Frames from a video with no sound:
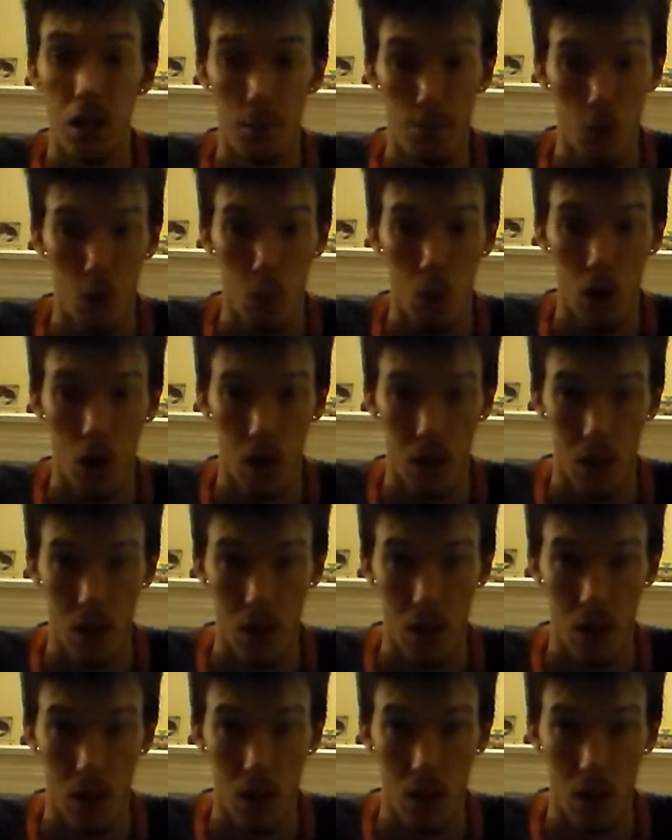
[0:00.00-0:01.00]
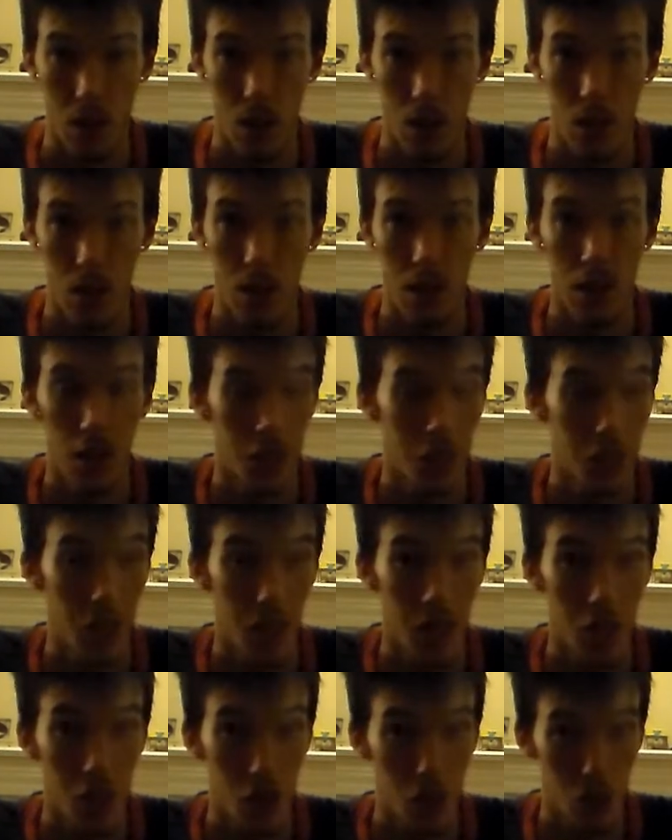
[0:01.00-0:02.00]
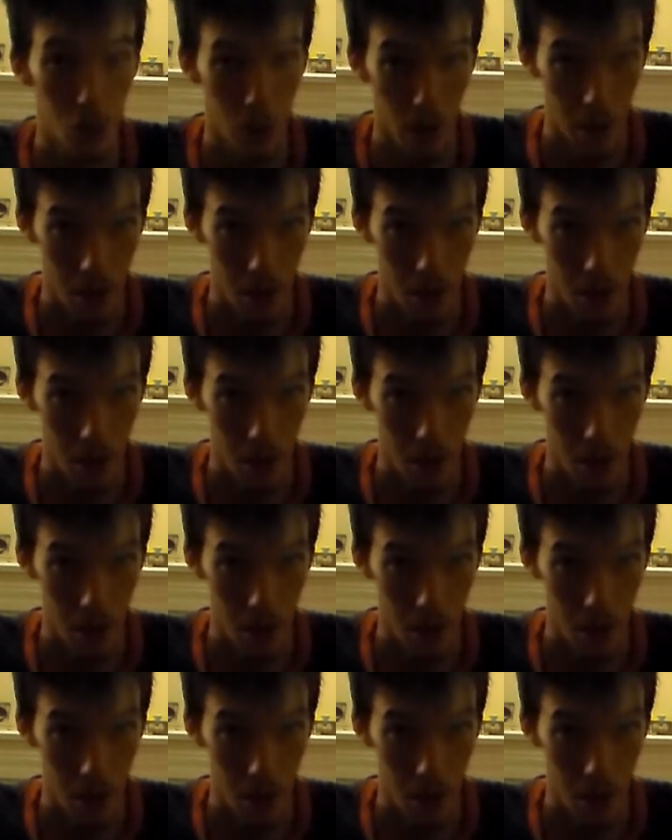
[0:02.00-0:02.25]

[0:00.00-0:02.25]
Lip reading: Number one, they changed